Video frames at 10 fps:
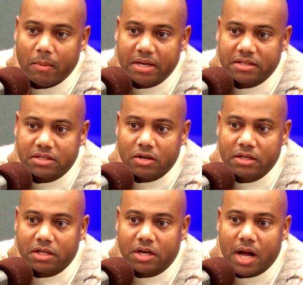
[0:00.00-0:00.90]
Because it's
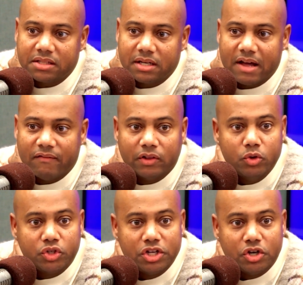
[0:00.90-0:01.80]
it's a constant
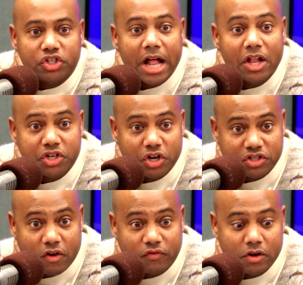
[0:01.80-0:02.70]
evolution. You're challenging
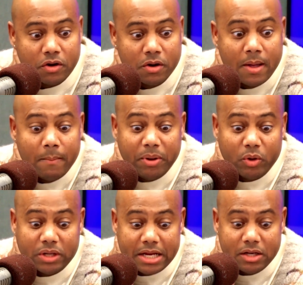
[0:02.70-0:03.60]
yourself. You're
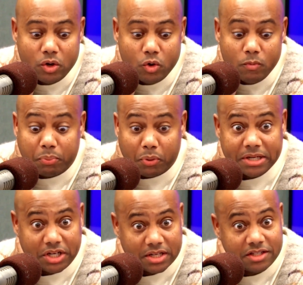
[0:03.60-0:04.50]
building new
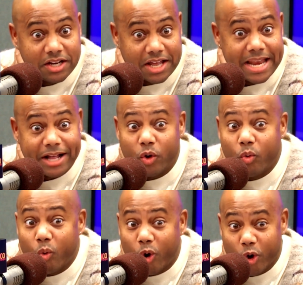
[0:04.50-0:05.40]
bridges to connect the
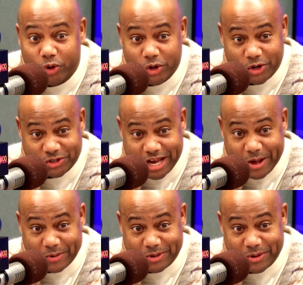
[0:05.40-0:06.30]
world through your
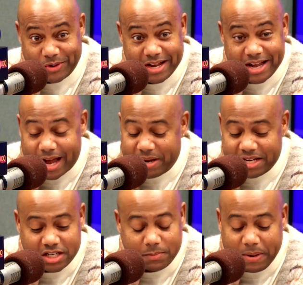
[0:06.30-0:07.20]
sound. Yes, dude. sir. I mean, wow.
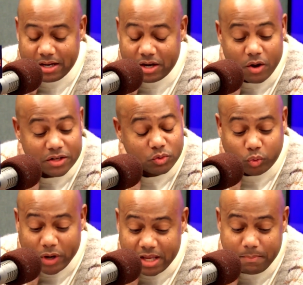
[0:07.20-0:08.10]
it's just been no. It's
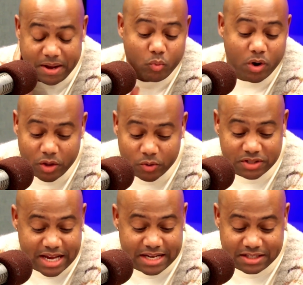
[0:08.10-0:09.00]
really been one of those
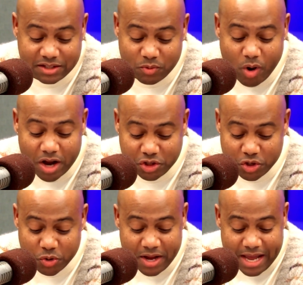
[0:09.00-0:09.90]
things things to watch
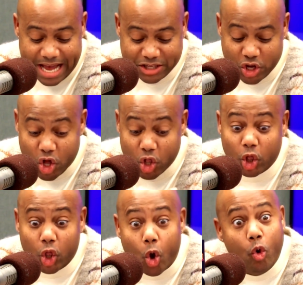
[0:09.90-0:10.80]
you as a
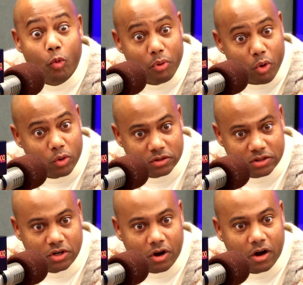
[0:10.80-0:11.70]
global
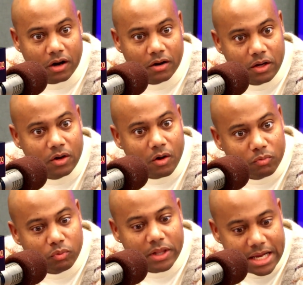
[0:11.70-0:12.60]
star, you oh, know,
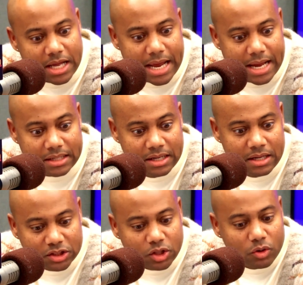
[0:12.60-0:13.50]
Man, really connect.
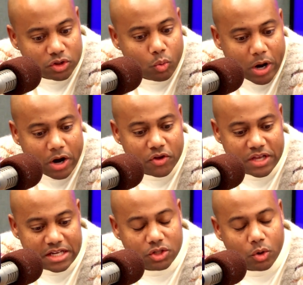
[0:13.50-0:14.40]
So so where are
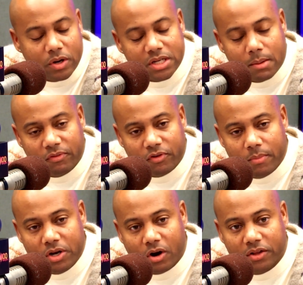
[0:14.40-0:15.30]
these stories coming from
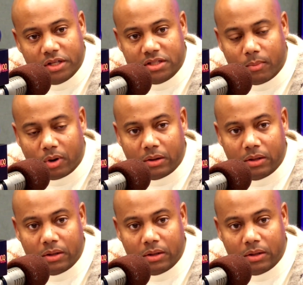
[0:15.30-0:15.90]
in your heart this time around?